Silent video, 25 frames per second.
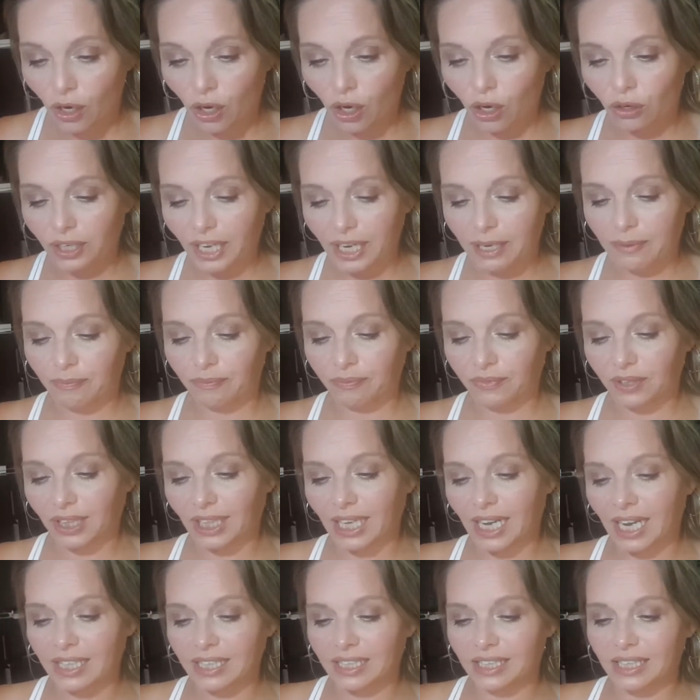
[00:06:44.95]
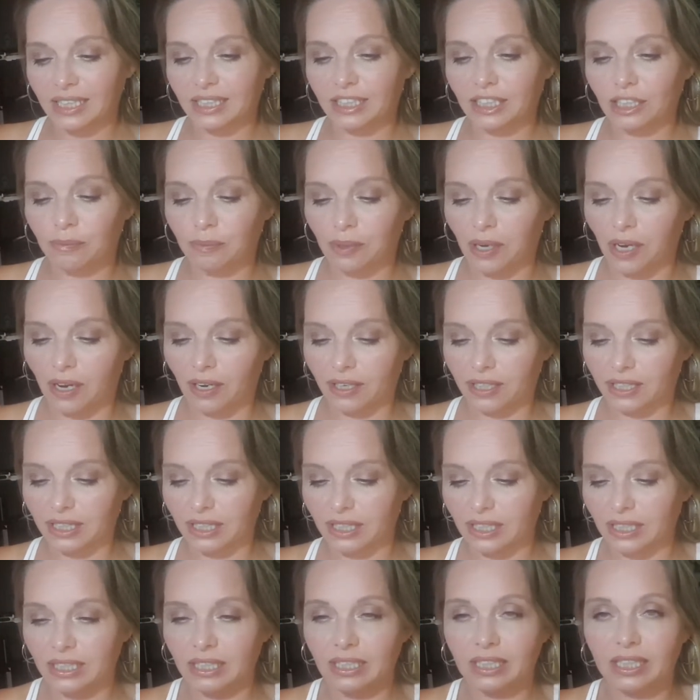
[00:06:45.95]
Okay, last thing in the box
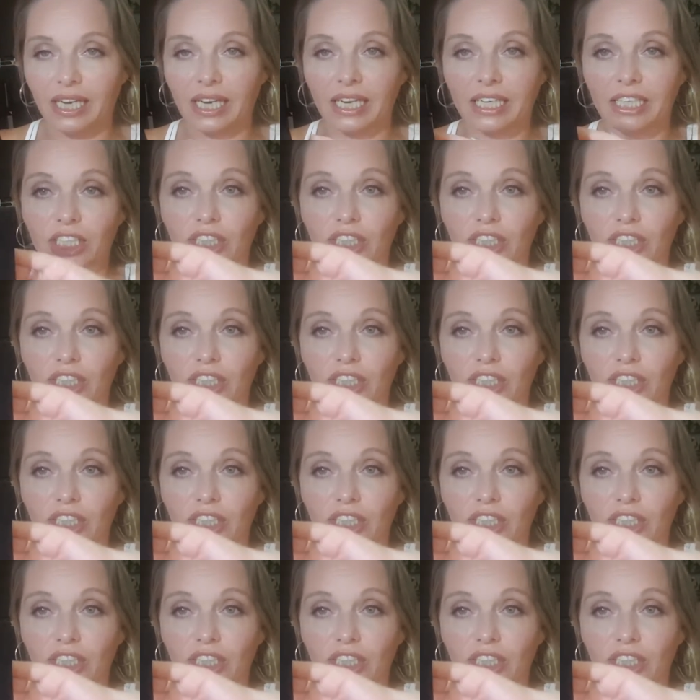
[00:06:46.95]
is a